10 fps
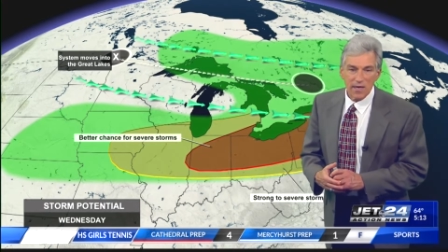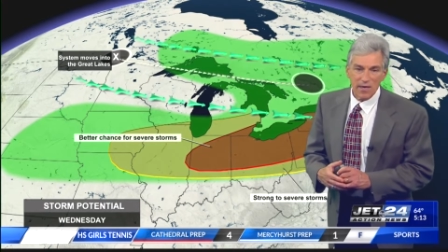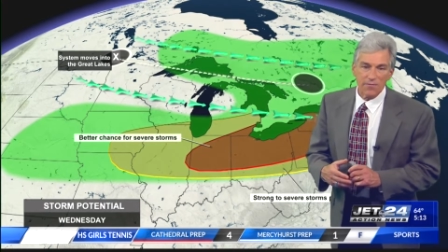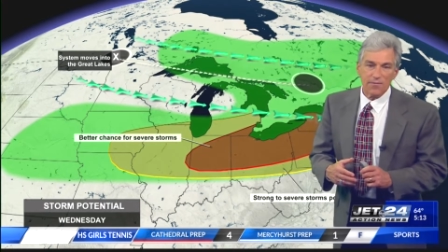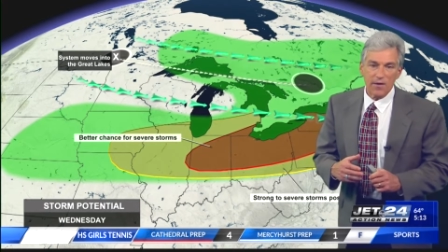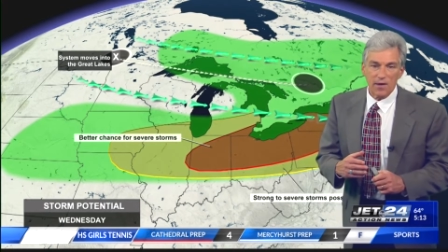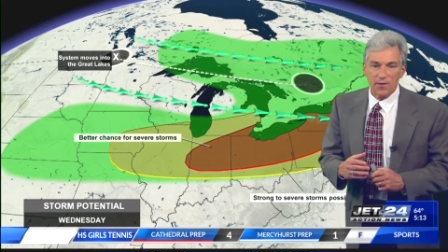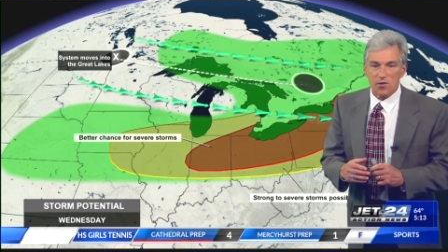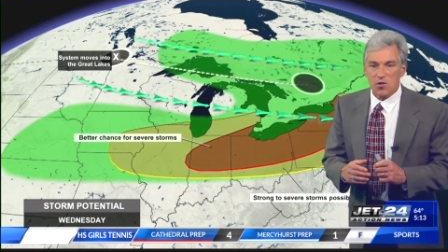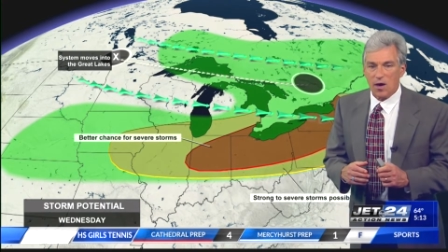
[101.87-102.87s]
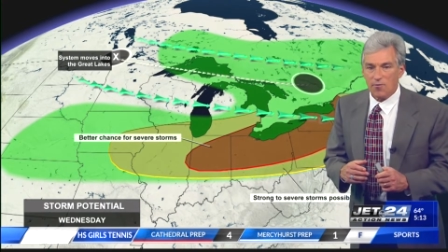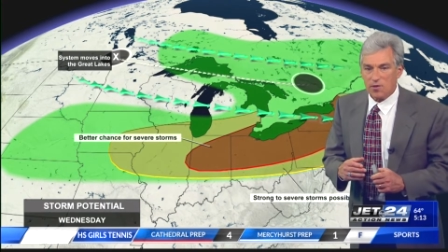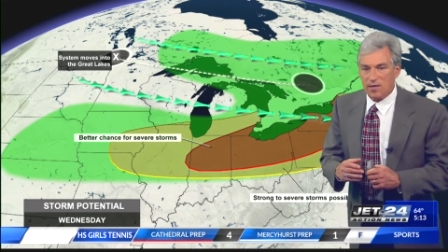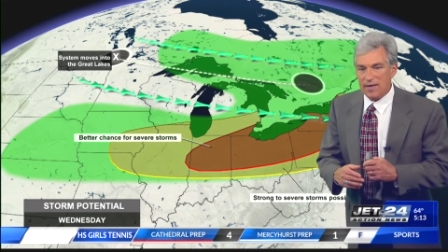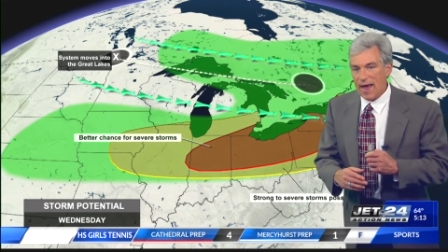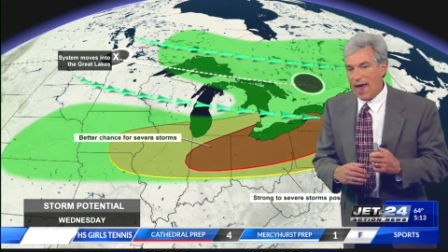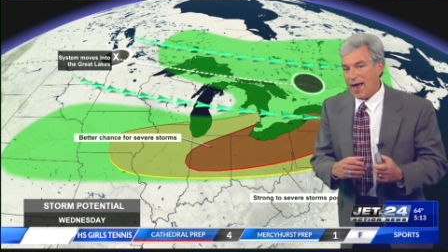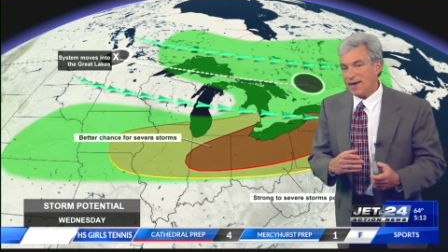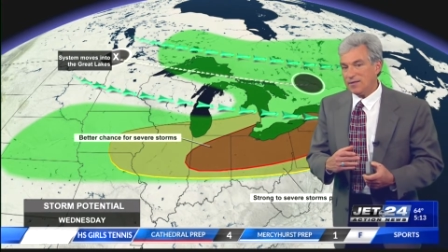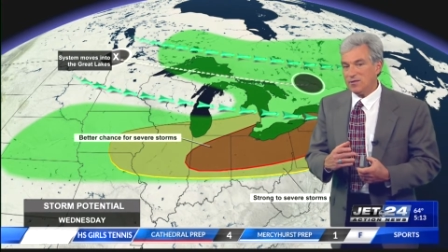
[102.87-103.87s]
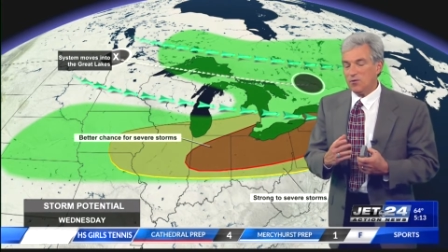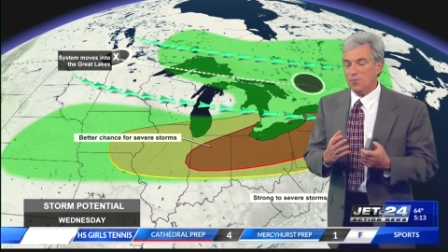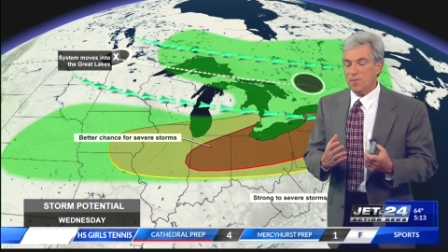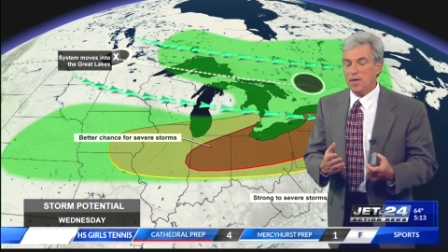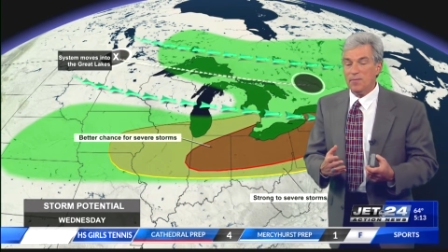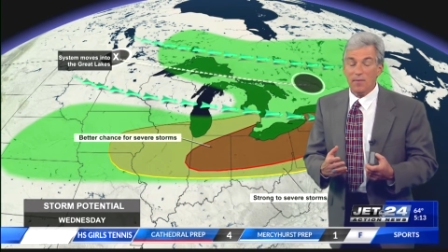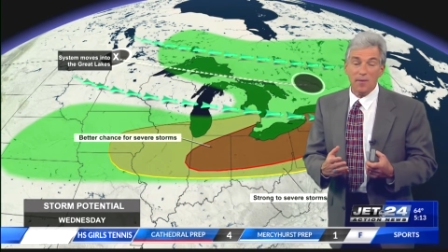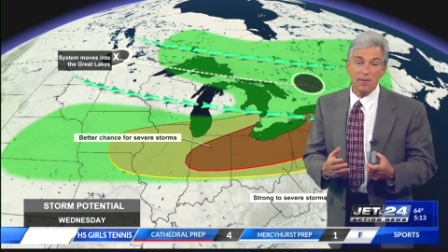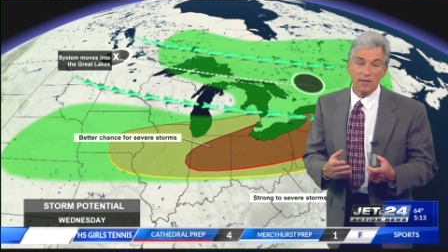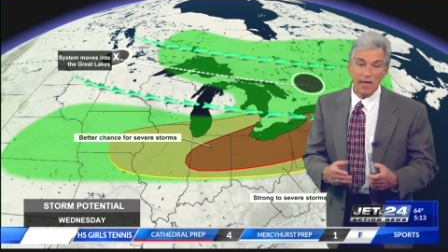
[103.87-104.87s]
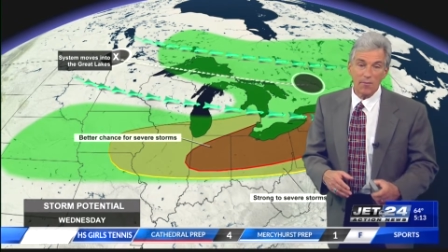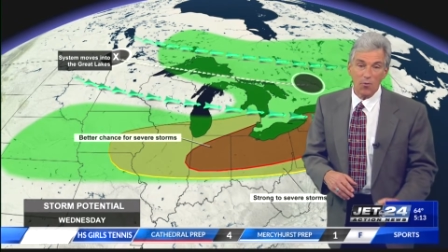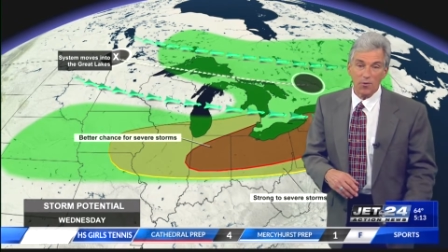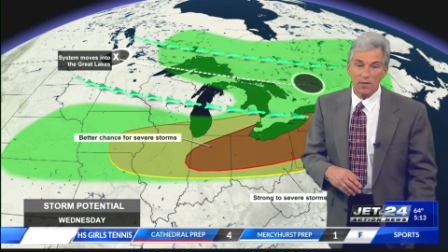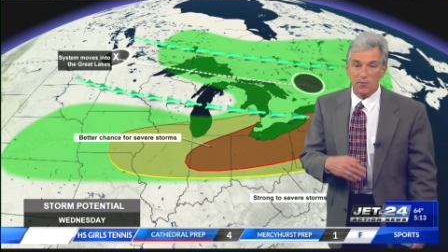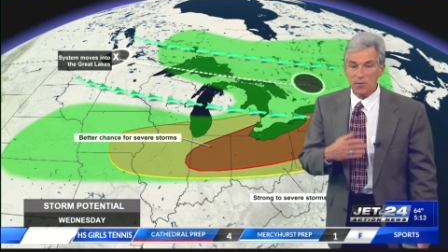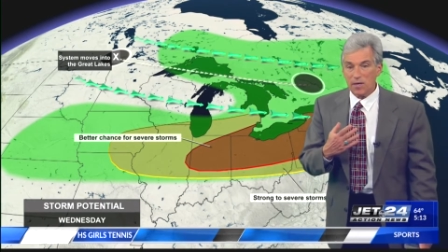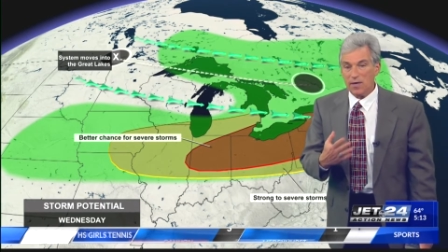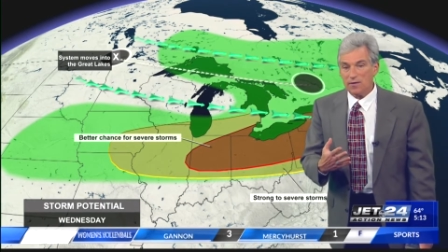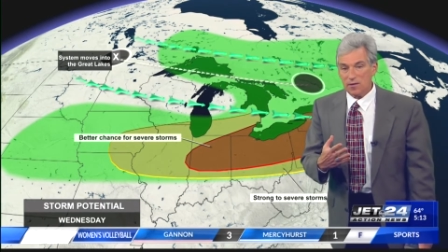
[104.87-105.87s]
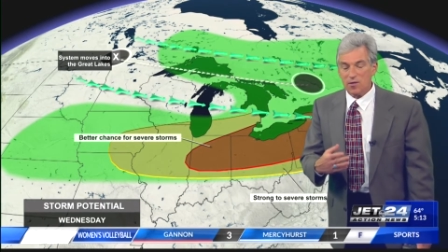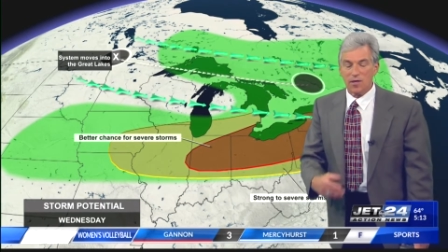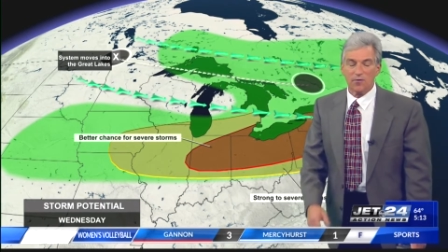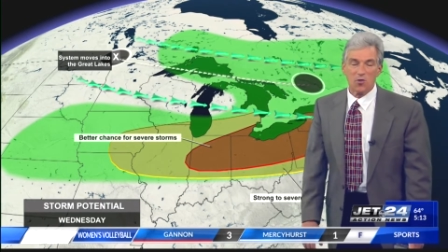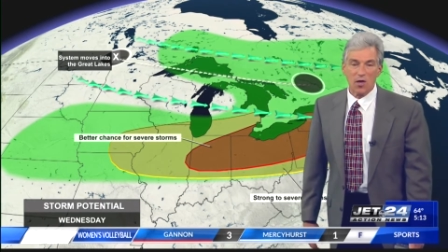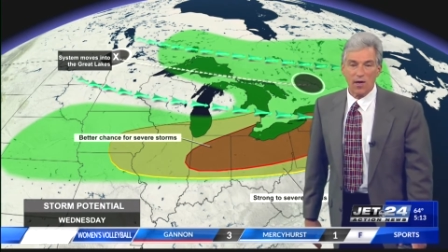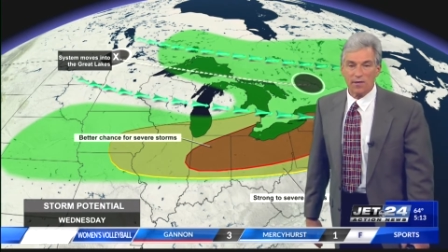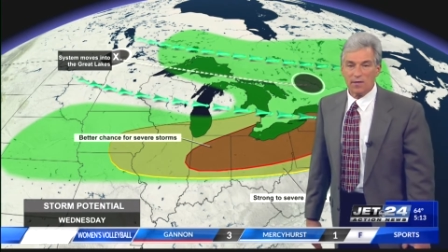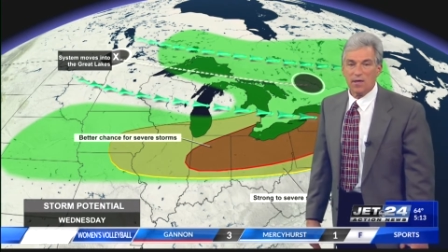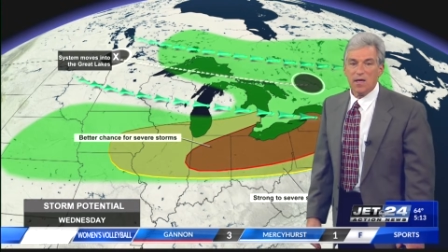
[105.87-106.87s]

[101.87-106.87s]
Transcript: If uh, the showers can hang until mid, maybe late morning, it will cut the sunshine and